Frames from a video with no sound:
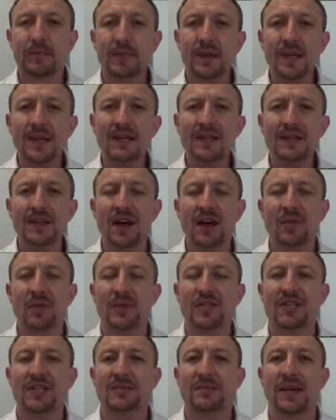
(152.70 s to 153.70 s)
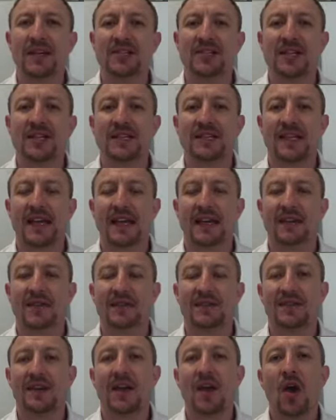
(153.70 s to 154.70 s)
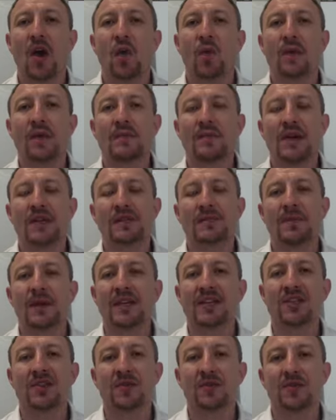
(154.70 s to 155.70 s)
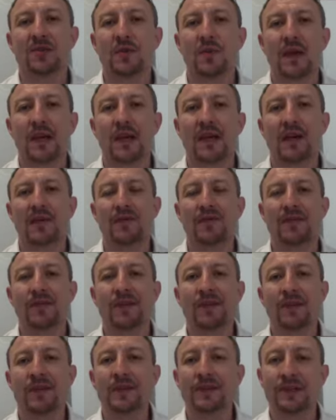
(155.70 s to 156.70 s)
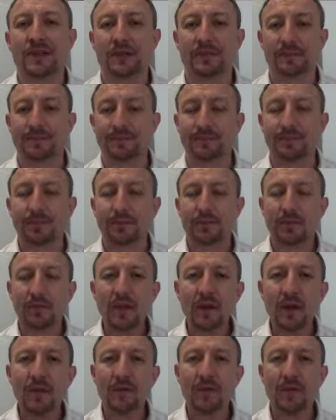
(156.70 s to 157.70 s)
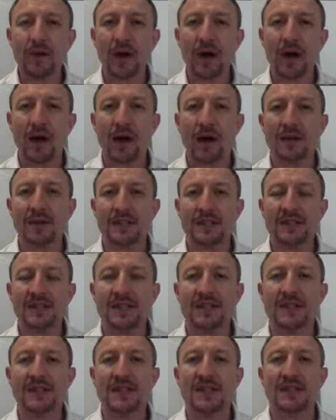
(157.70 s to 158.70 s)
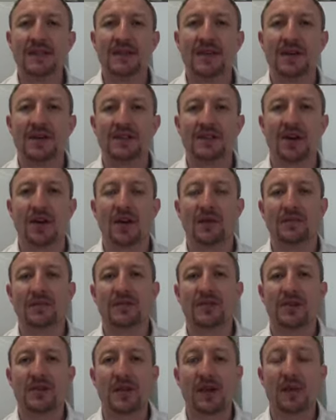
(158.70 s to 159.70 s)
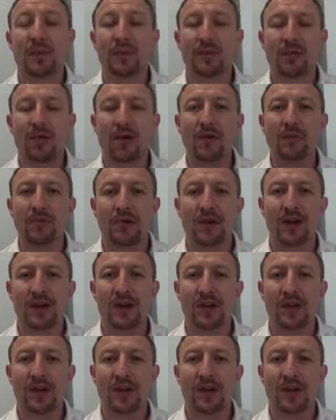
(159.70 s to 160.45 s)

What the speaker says: and time, which is measured in seconds. We must make sure that we convert our distances and our times to the appropriate